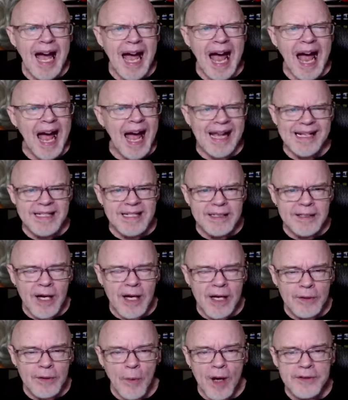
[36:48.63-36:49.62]
I did
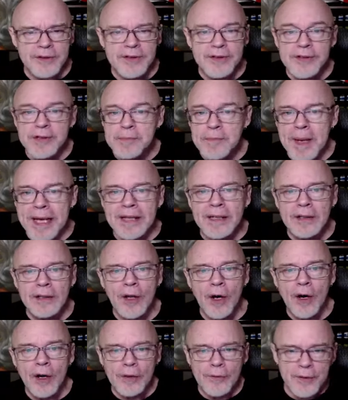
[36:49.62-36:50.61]
not want to spend
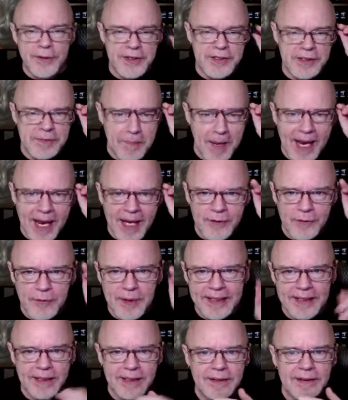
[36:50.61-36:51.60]
long with this man
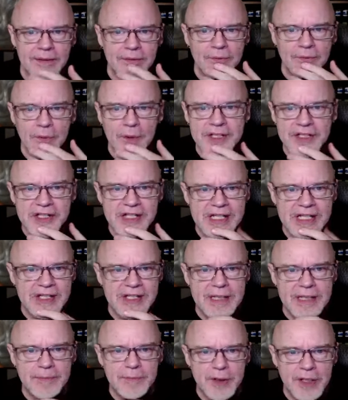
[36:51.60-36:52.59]
Riggan once he
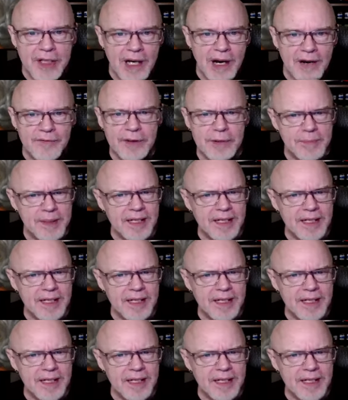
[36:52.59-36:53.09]
seemed recovered,